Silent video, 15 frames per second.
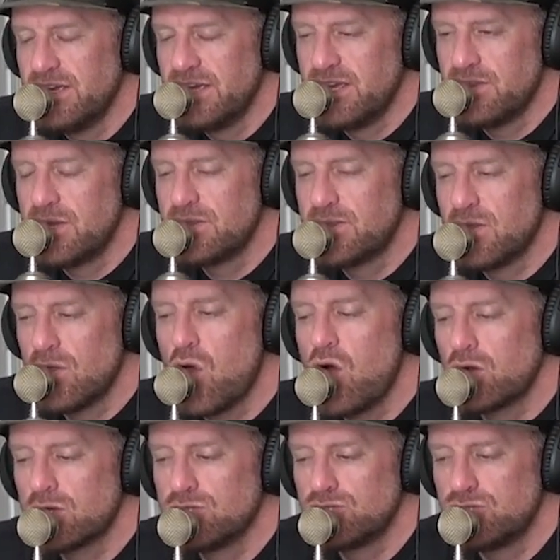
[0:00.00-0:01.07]
And the
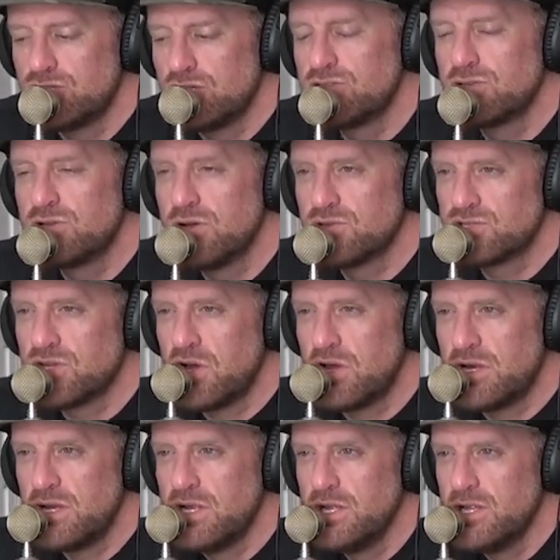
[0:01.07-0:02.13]
longer jiu-jitsu goes
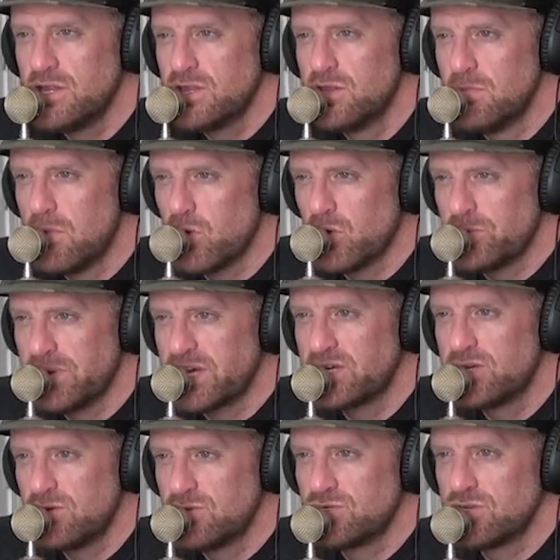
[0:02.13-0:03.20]
on, the more
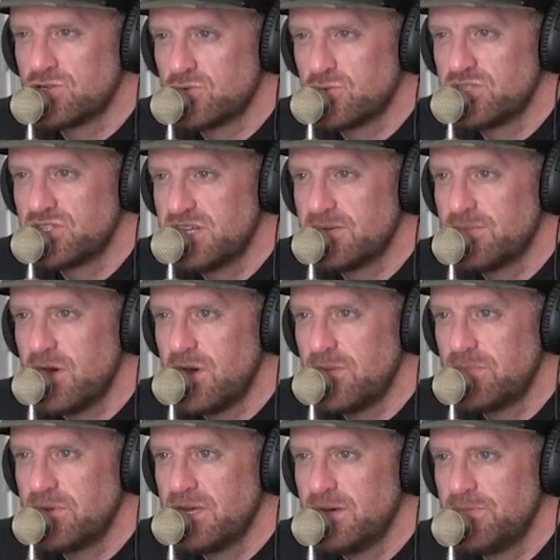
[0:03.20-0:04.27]
McDojos we're seeing
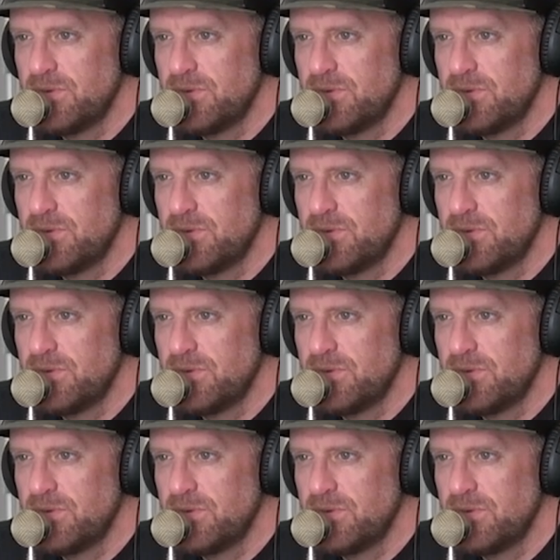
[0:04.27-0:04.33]
popping up.